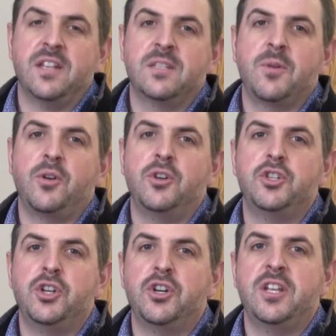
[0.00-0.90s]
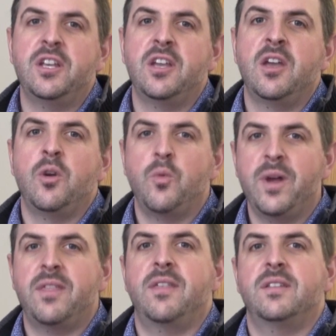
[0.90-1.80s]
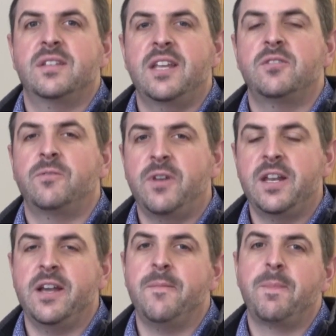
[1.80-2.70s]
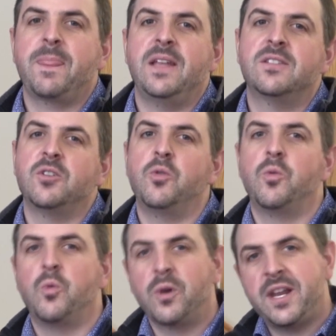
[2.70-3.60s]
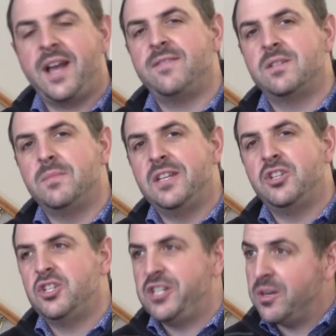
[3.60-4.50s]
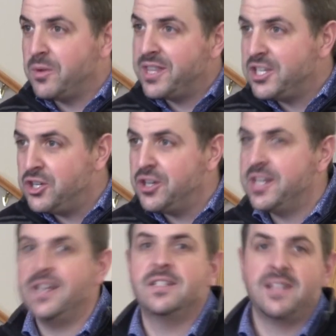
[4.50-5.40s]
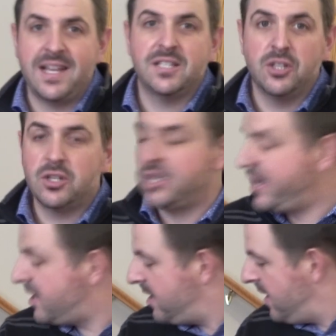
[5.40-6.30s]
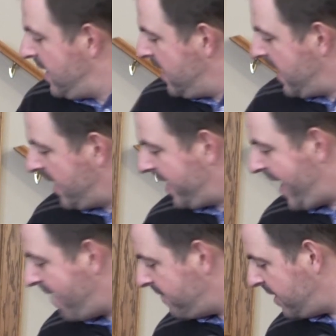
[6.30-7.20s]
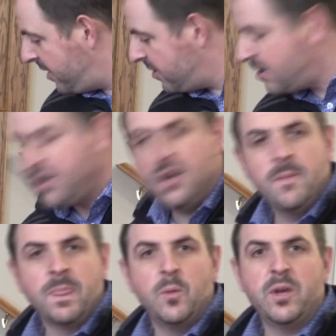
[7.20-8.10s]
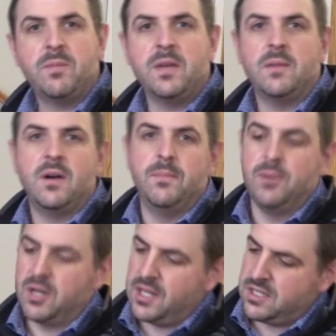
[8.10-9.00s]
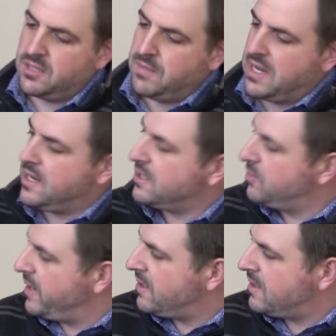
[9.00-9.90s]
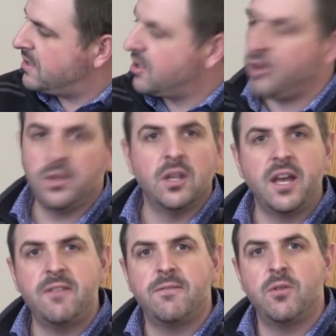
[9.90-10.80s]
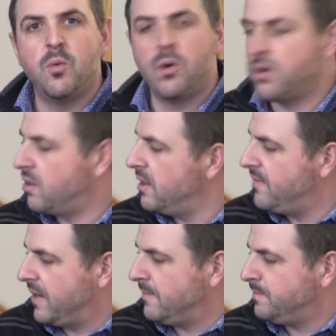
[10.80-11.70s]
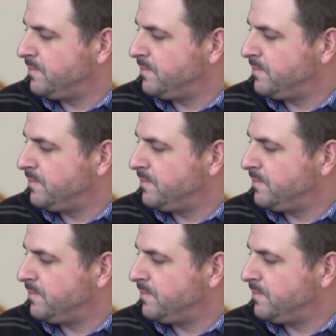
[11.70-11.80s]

and it's about her journey with schizophrenia. And so we're going to have Sabine just share what that journey has, has looked like. And I have here with me a, a book that Sabine has written. It's called A Life Worth Living